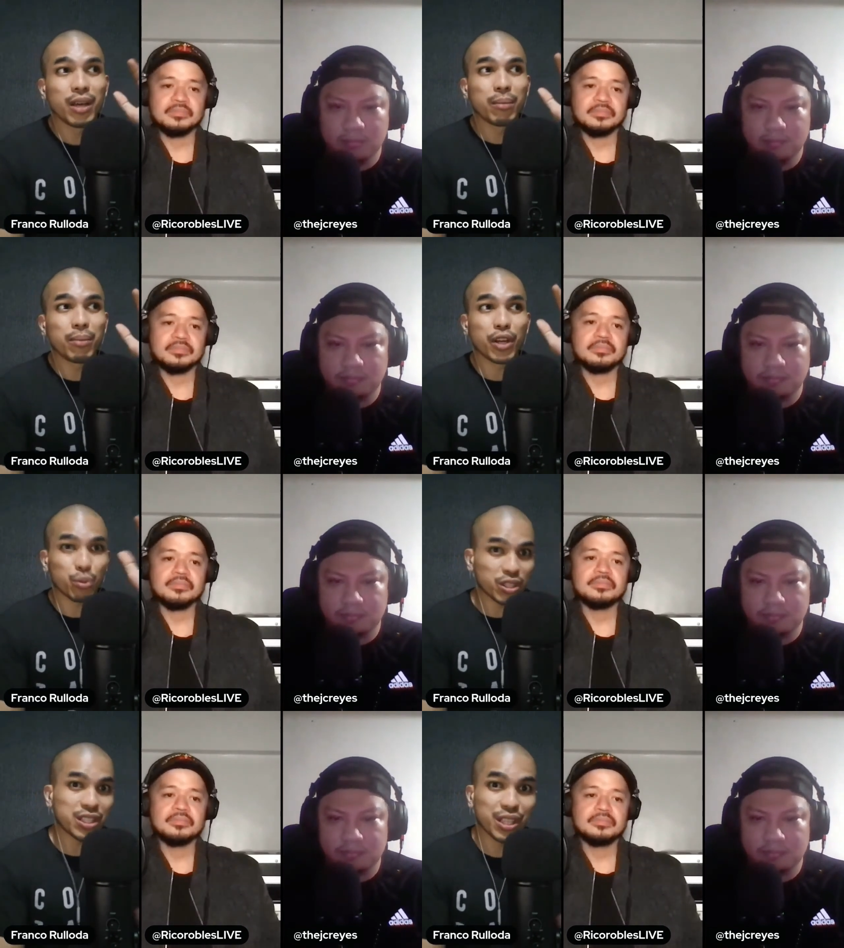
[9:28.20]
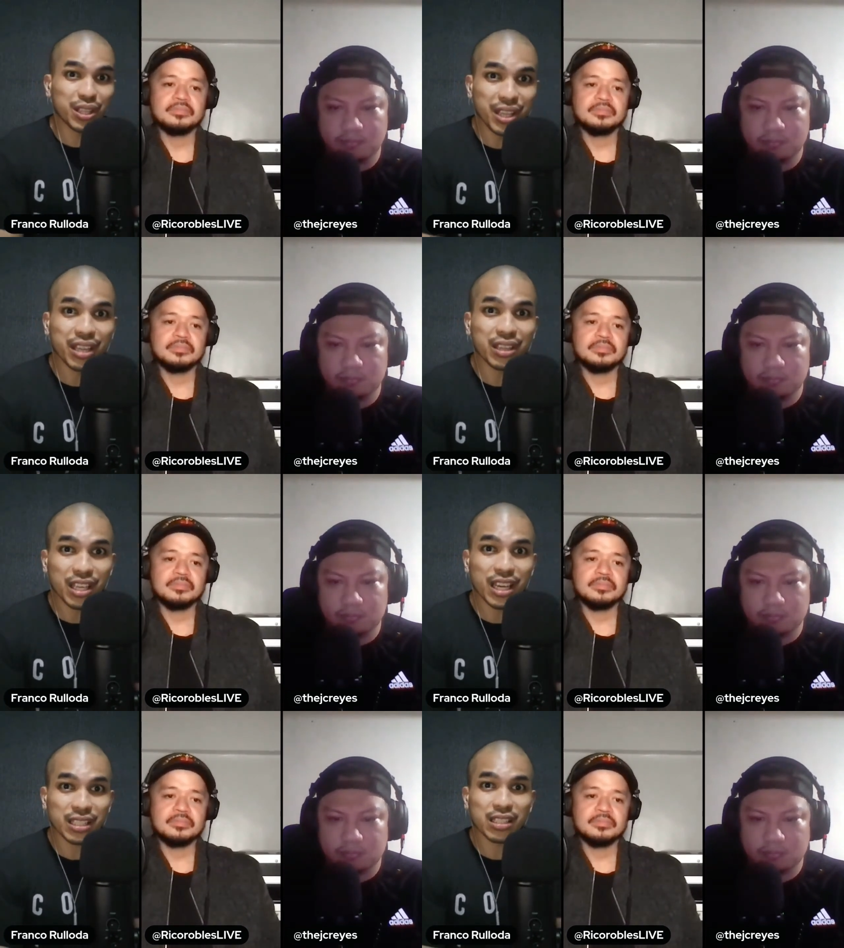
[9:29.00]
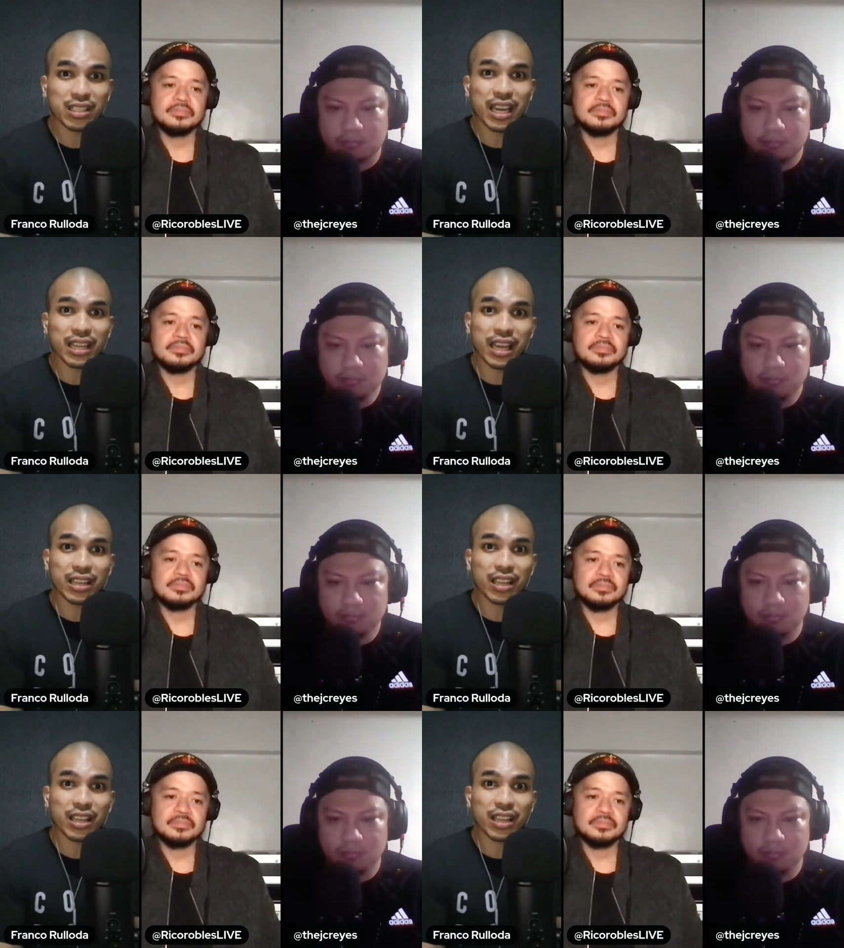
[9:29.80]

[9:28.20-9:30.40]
Speaker 1: But it was still Nick Diaz inside that